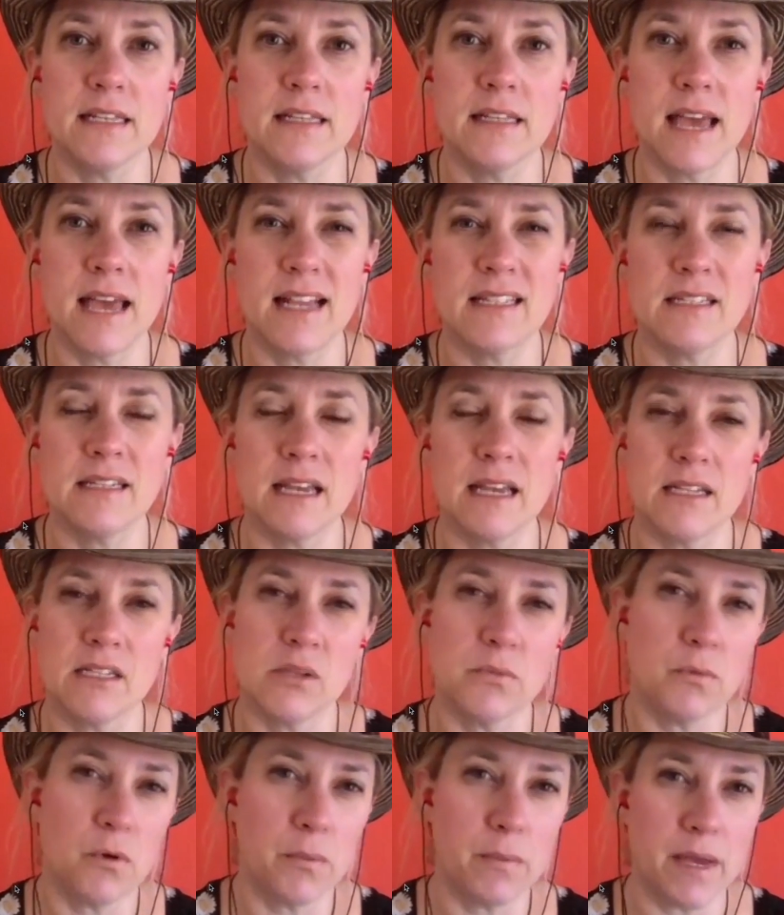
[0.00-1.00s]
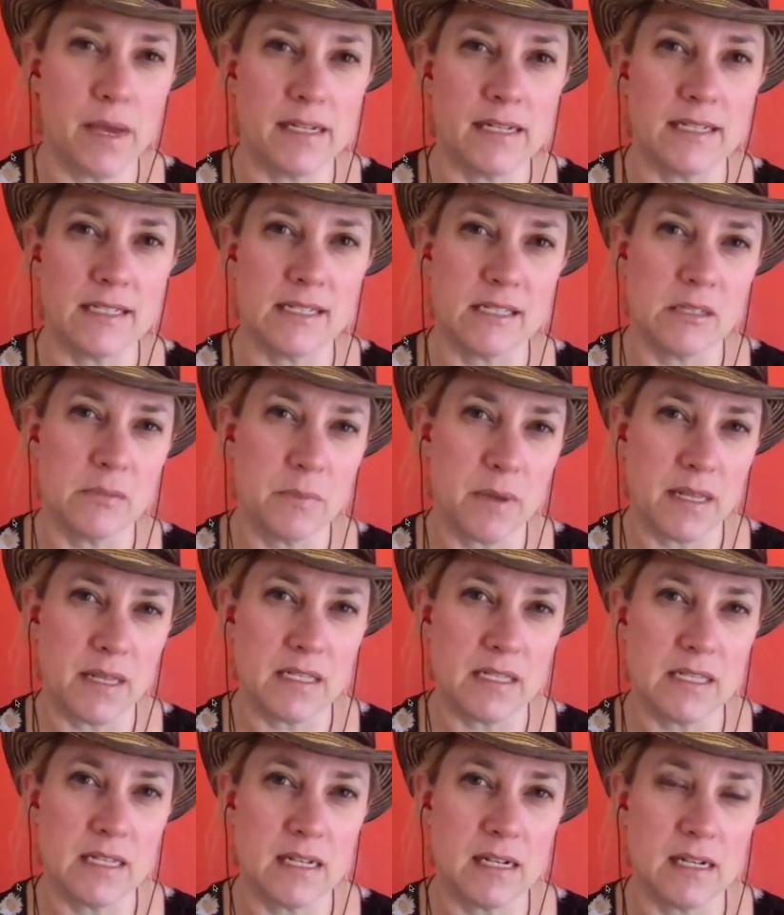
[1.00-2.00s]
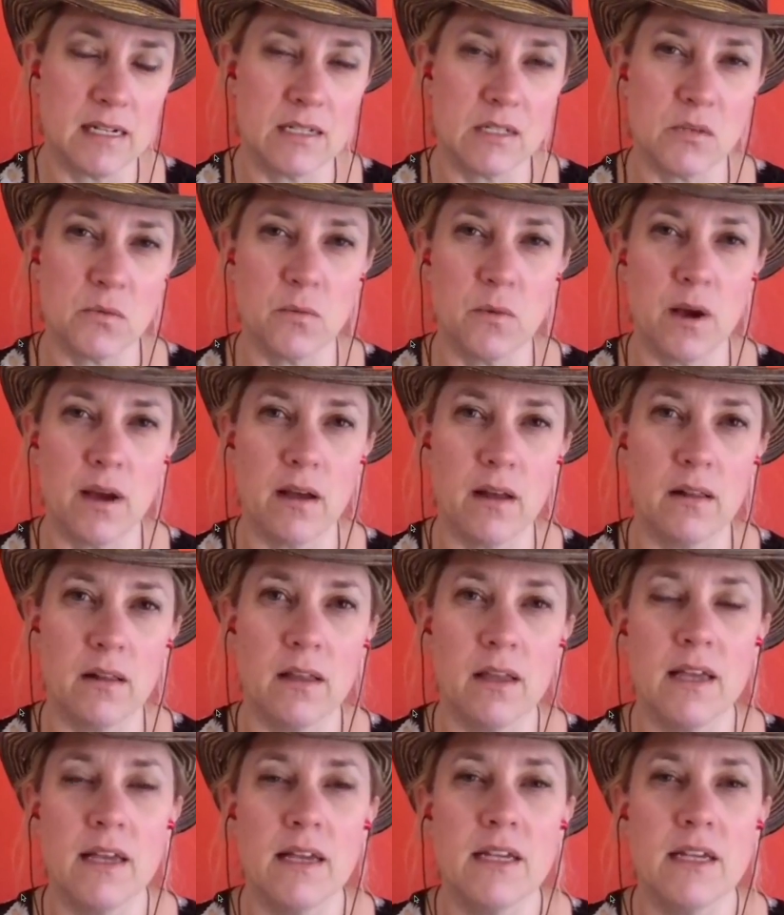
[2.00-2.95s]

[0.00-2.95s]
that's got some romantic suspense in it as well.